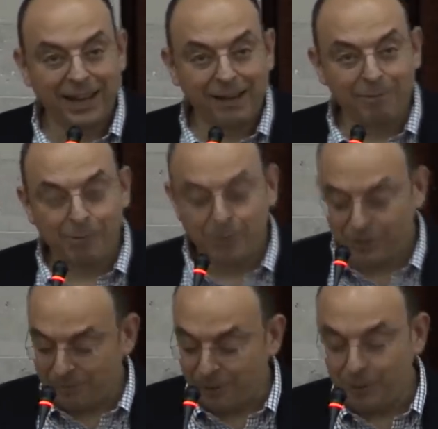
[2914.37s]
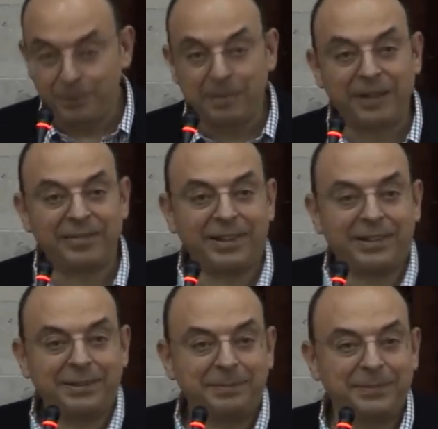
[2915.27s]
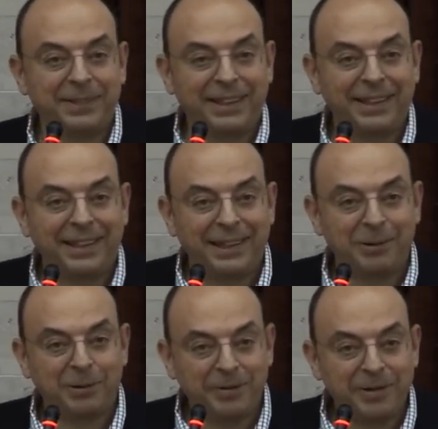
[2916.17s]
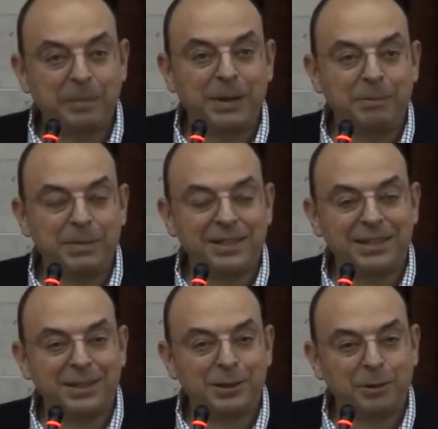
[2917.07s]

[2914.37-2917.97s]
I always followed my father into the family business,